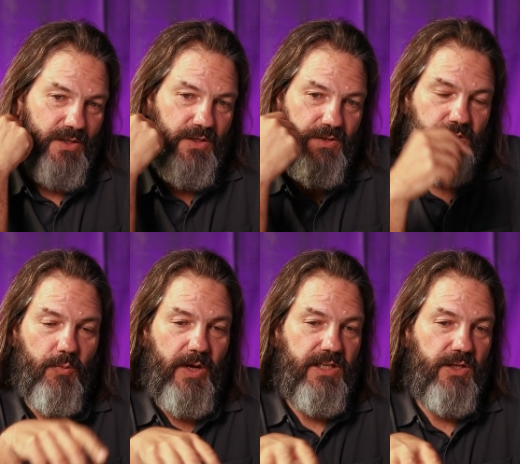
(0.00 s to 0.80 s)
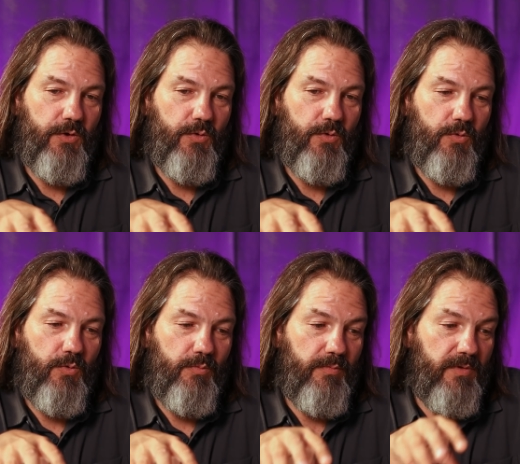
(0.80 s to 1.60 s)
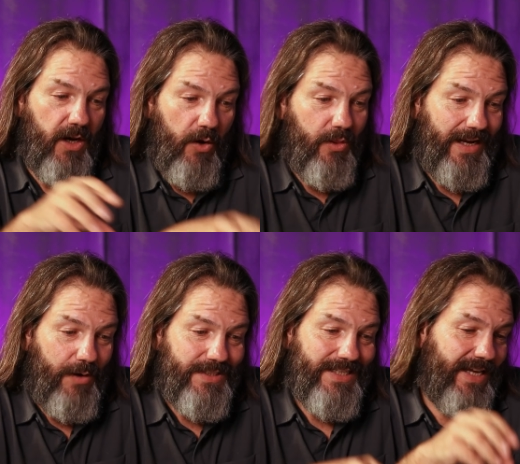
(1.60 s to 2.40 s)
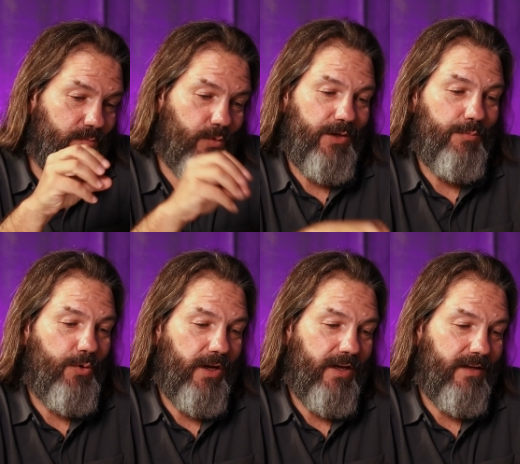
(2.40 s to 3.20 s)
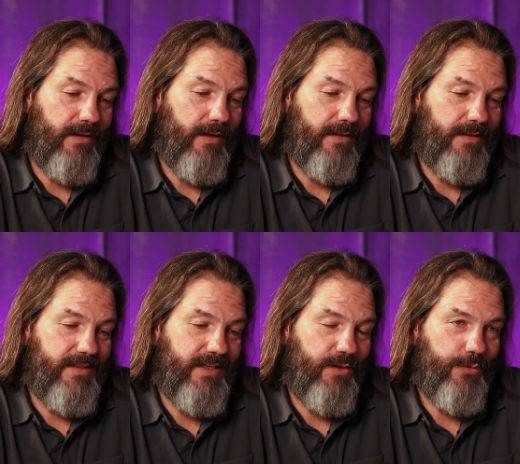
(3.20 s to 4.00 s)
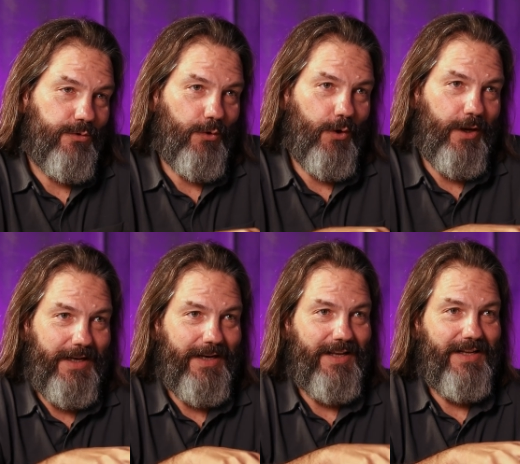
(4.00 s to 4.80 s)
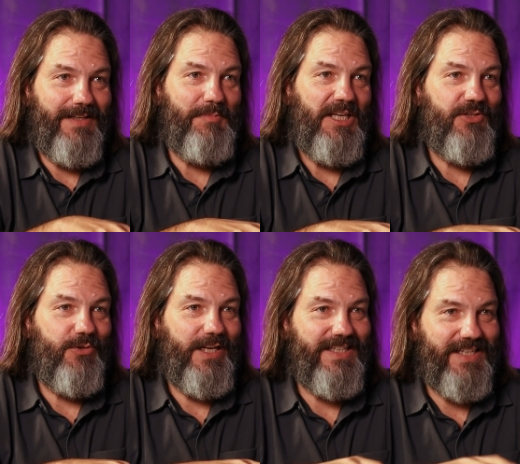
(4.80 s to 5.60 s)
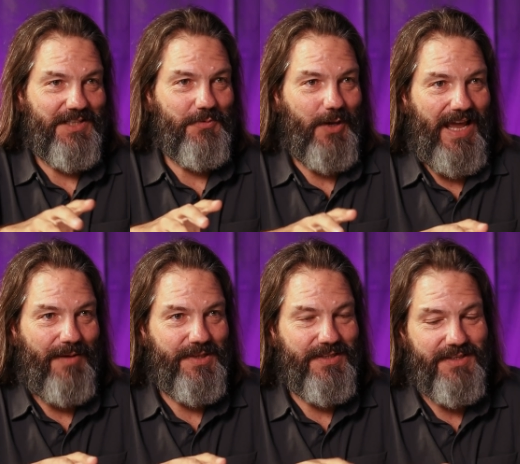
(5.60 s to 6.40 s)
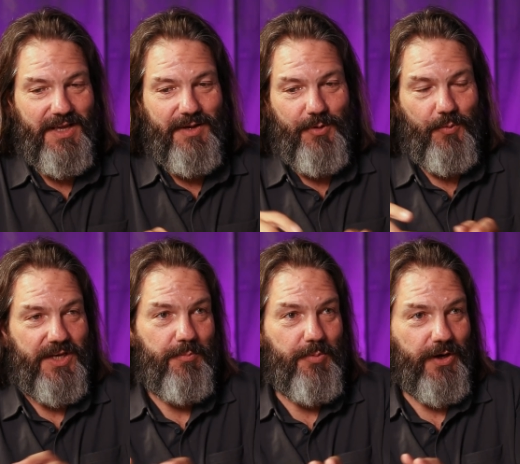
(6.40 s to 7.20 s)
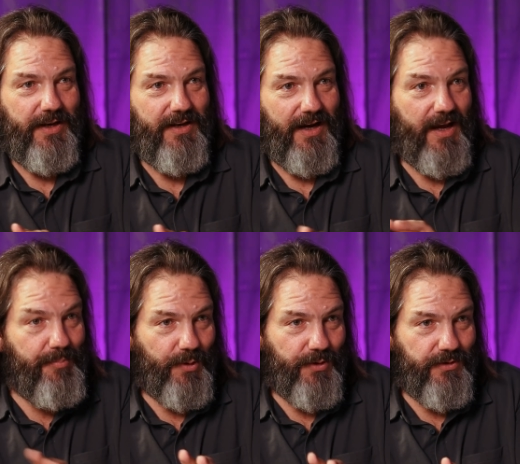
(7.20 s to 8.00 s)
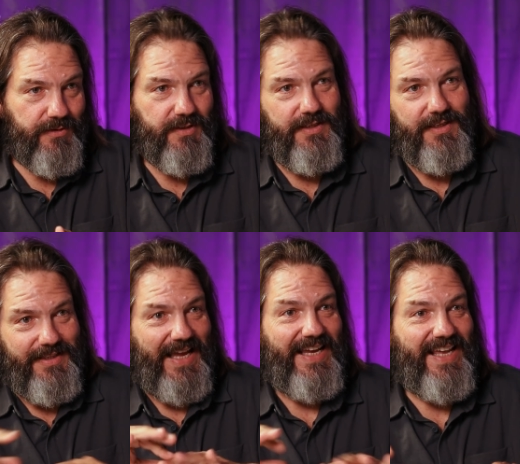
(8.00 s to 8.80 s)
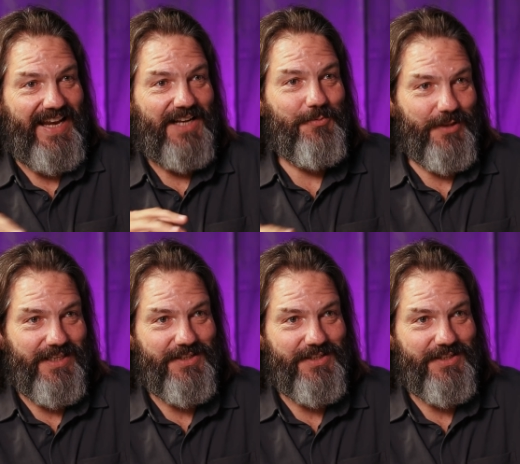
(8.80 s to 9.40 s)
So when you, you know, like I was saying, when you put a, a single neuron in a petri dish, that's what happens. But when you put a couple, they connect with each